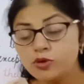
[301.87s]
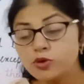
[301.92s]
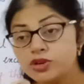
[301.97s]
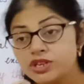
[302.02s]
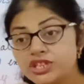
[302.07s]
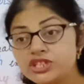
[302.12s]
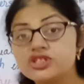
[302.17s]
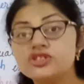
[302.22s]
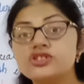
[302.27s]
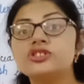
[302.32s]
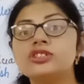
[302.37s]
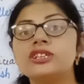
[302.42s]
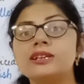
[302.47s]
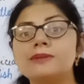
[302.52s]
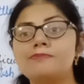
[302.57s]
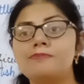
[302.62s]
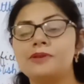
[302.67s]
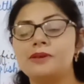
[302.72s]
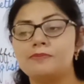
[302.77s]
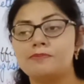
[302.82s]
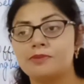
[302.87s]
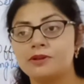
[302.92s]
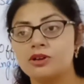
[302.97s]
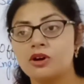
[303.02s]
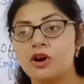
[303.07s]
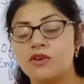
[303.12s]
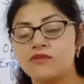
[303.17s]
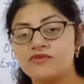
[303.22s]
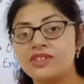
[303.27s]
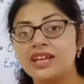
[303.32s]
original
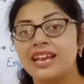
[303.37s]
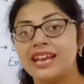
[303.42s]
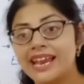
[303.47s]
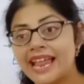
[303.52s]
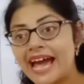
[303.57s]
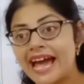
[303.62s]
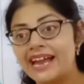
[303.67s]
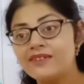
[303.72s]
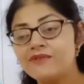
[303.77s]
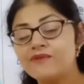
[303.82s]
people of the land